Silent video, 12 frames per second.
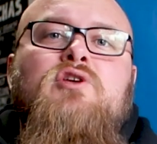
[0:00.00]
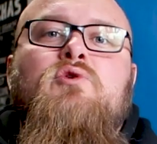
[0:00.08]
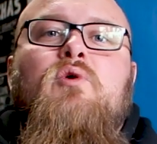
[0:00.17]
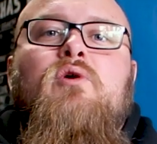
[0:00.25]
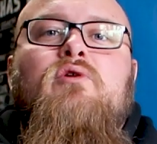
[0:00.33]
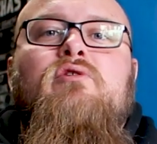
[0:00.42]

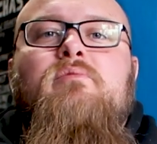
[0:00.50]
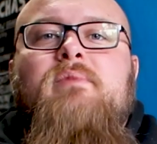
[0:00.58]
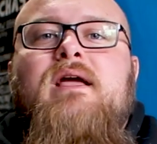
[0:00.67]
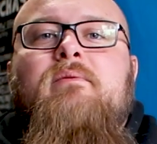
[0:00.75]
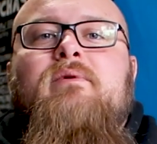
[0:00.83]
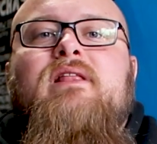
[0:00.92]
you are going to
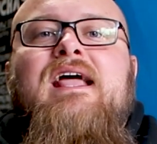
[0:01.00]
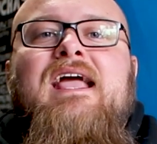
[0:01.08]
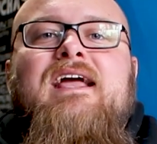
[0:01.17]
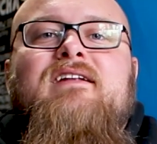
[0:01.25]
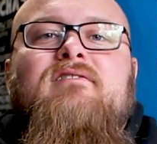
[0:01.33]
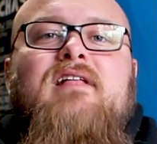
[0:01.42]
be able to
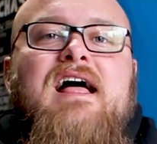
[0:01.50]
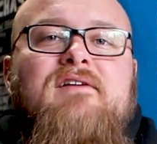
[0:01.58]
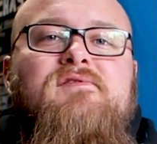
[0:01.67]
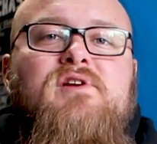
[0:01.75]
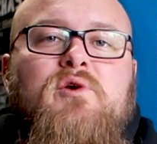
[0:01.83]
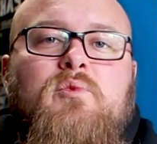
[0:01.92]
handle
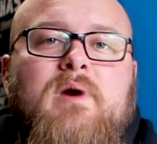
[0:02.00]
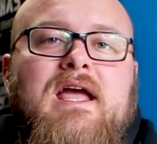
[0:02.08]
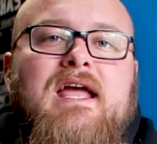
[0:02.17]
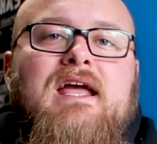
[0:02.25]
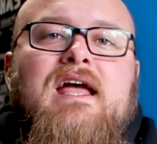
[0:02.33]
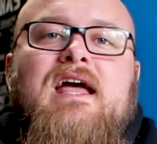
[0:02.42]
heavier
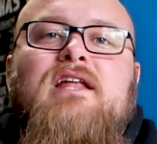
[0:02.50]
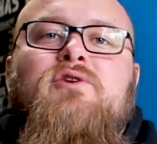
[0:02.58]
weight